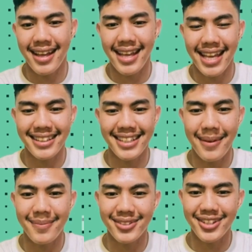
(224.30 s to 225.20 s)

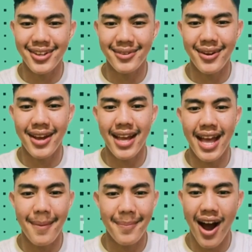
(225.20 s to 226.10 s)
Example 2.
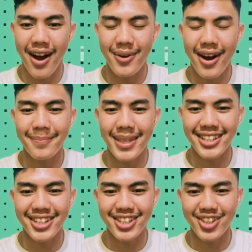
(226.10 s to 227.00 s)
A borrower
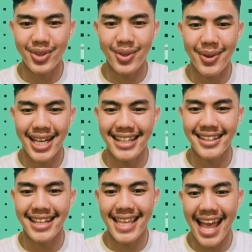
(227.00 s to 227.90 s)
pledges jewelry as
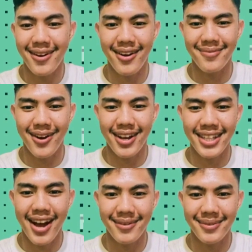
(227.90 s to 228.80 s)
collateral for a
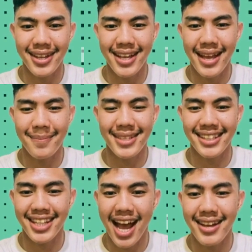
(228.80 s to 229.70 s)
loan, but the
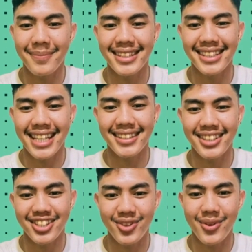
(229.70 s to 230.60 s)
document says the
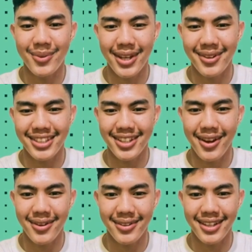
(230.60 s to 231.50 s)
jewelry was
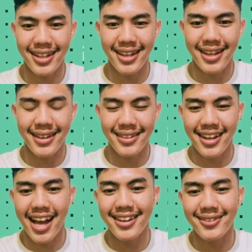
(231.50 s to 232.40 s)
sold. The
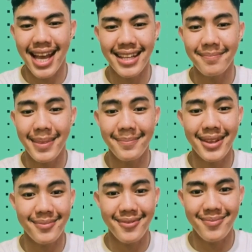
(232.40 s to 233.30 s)
contract may be
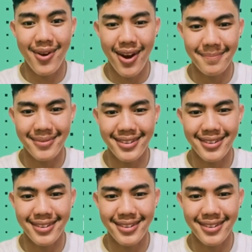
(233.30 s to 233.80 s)
reformed.